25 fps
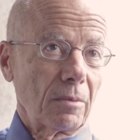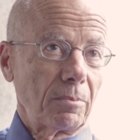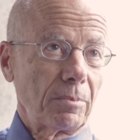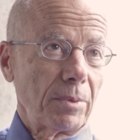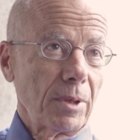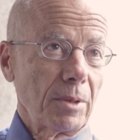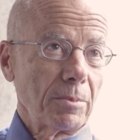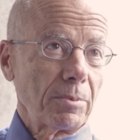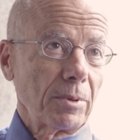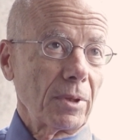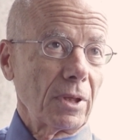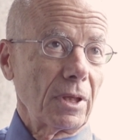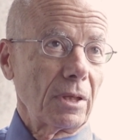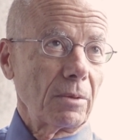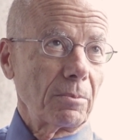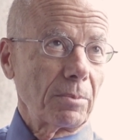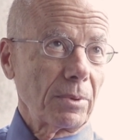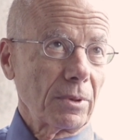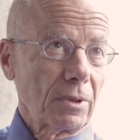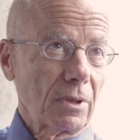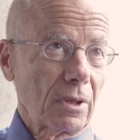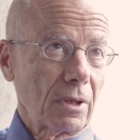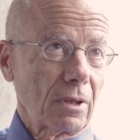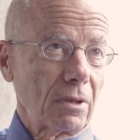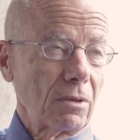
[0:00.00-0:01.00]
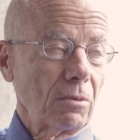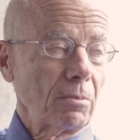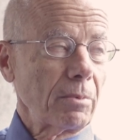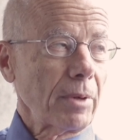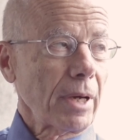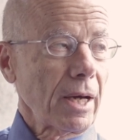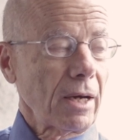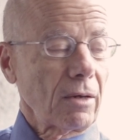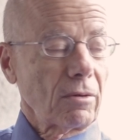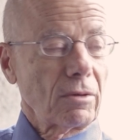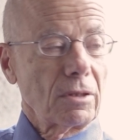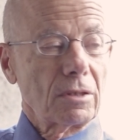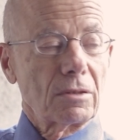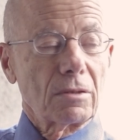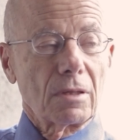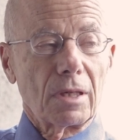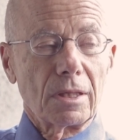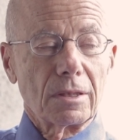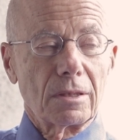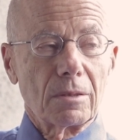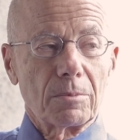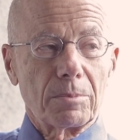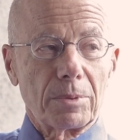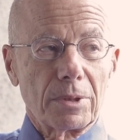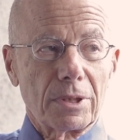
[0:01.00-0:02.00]
People in political power
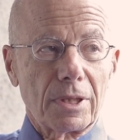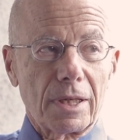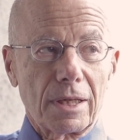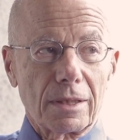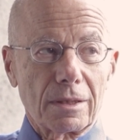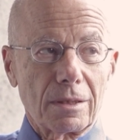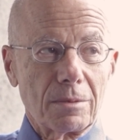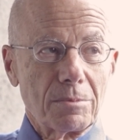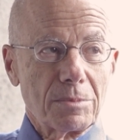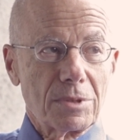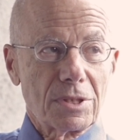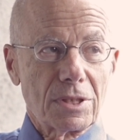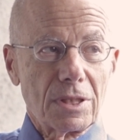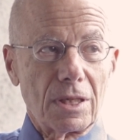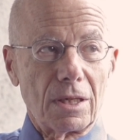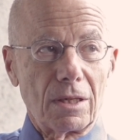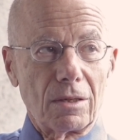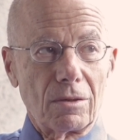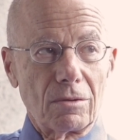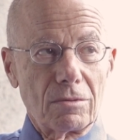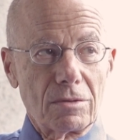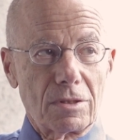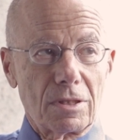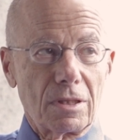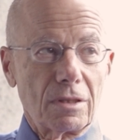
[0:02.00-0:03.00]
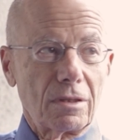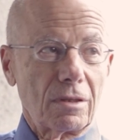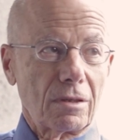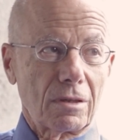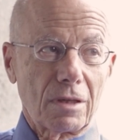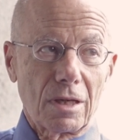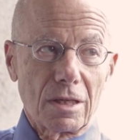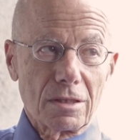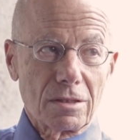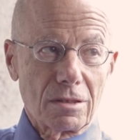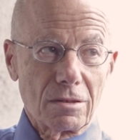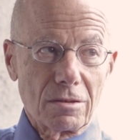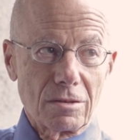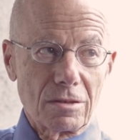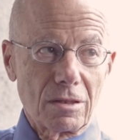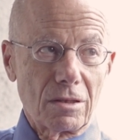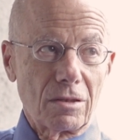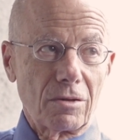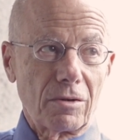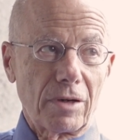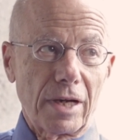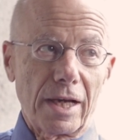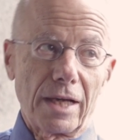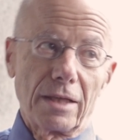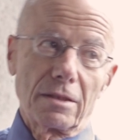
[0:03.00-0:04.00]
tried to protect themselves and their cousins and
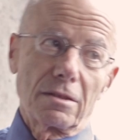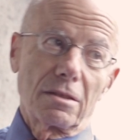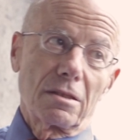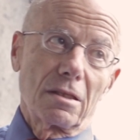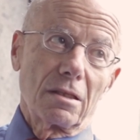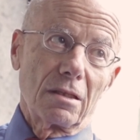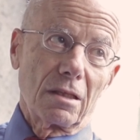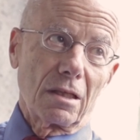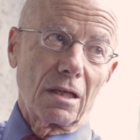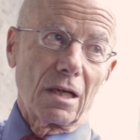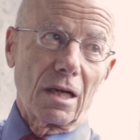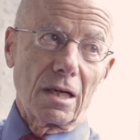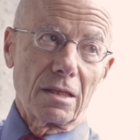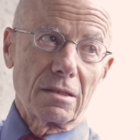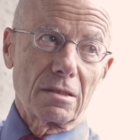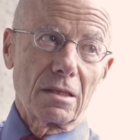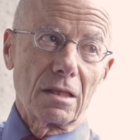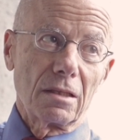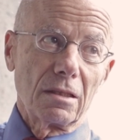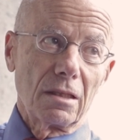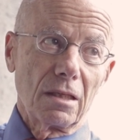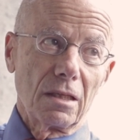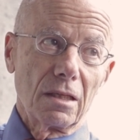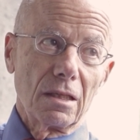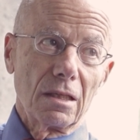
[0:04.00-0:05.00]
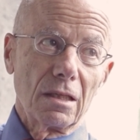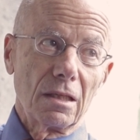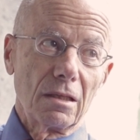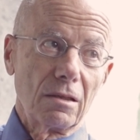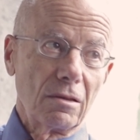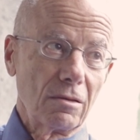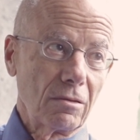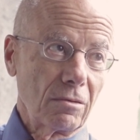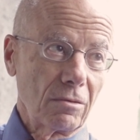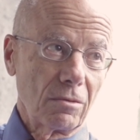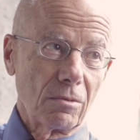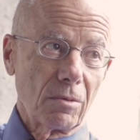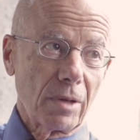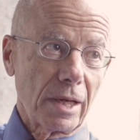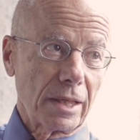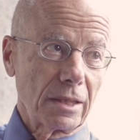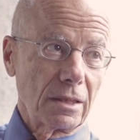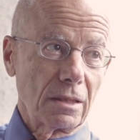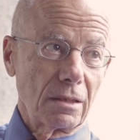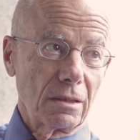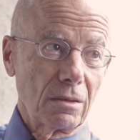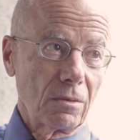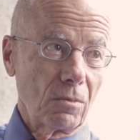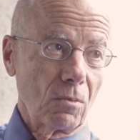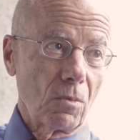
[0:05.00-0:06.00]
their aunts and the guys they needed who
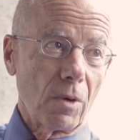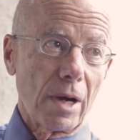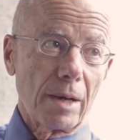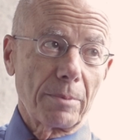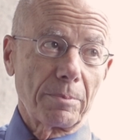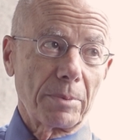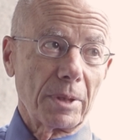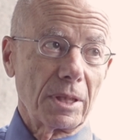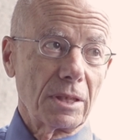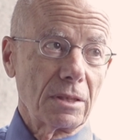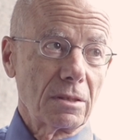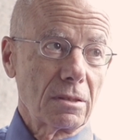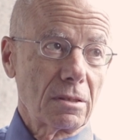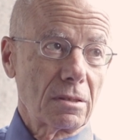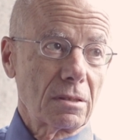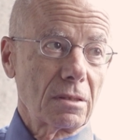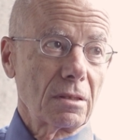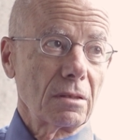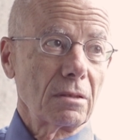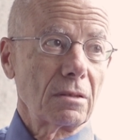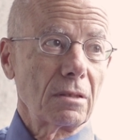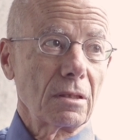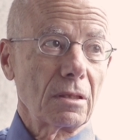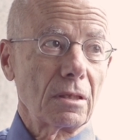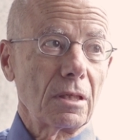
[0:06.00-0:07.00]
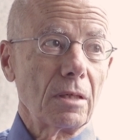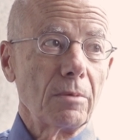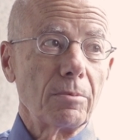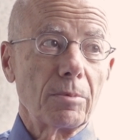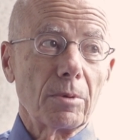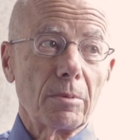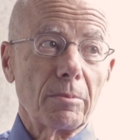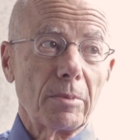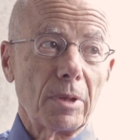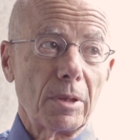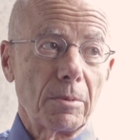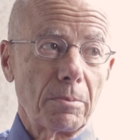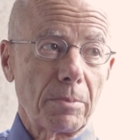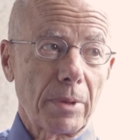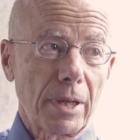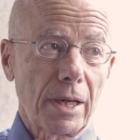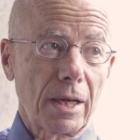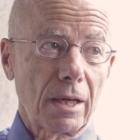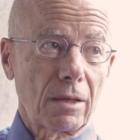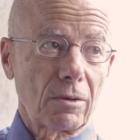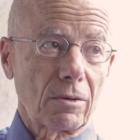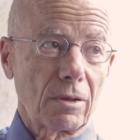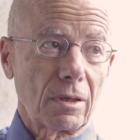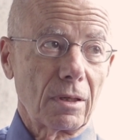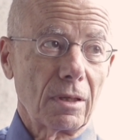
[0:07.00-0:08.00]
had weapons to keep them in
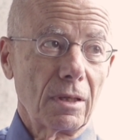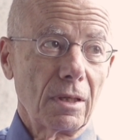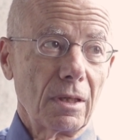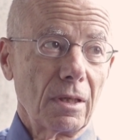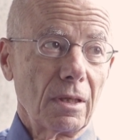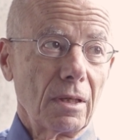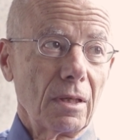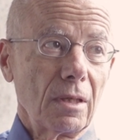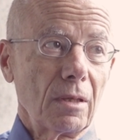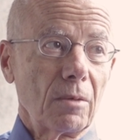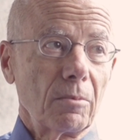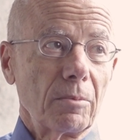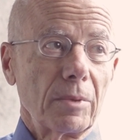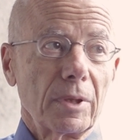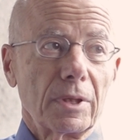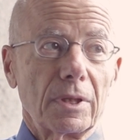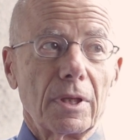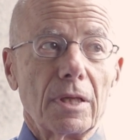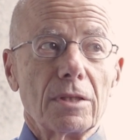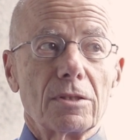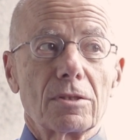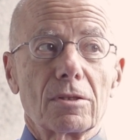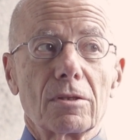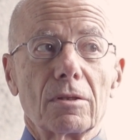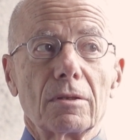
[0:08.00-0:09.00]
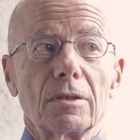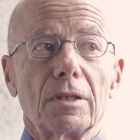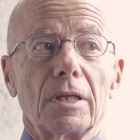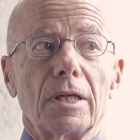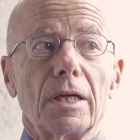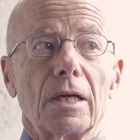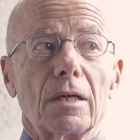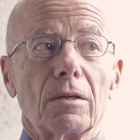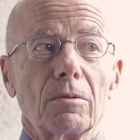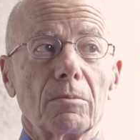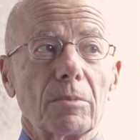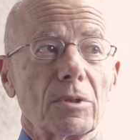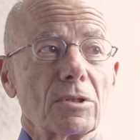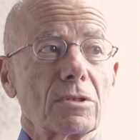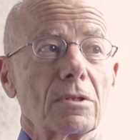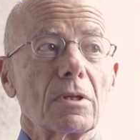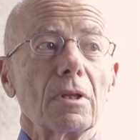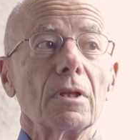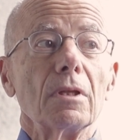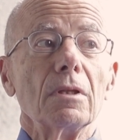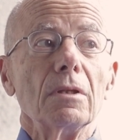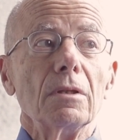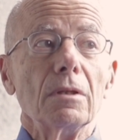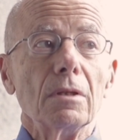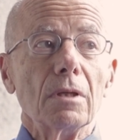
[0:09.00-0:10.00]
power. But they certainly had
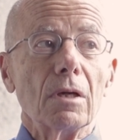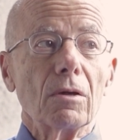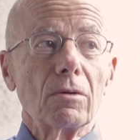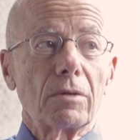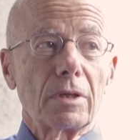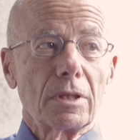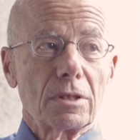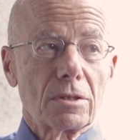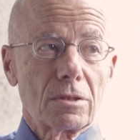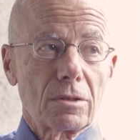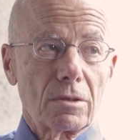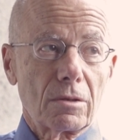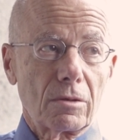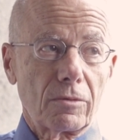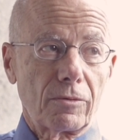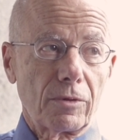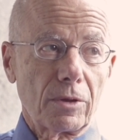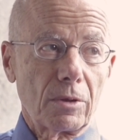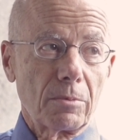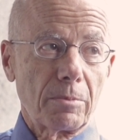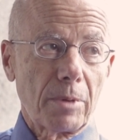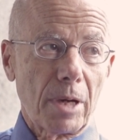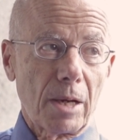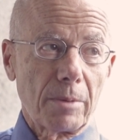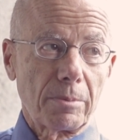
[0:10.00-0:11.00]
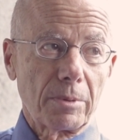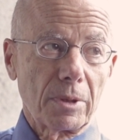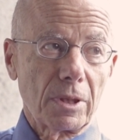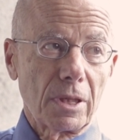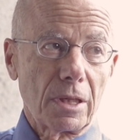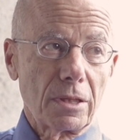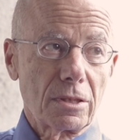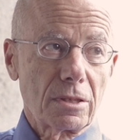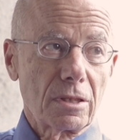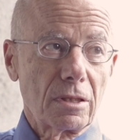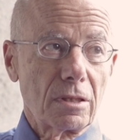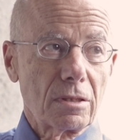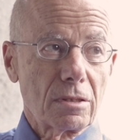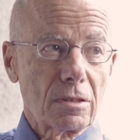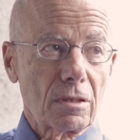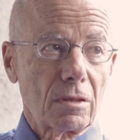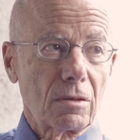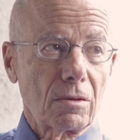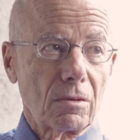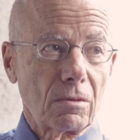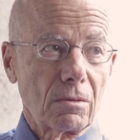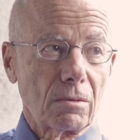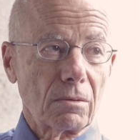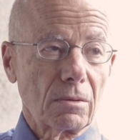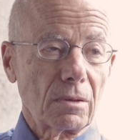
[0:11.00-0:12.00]
almost no concern for the population as a
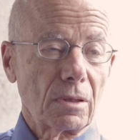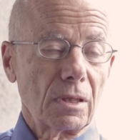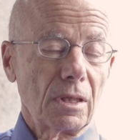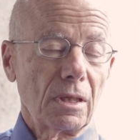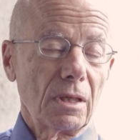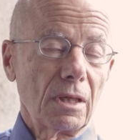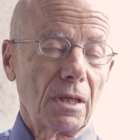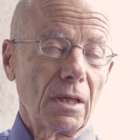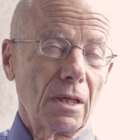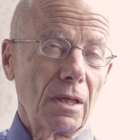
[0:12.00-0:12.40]
whole.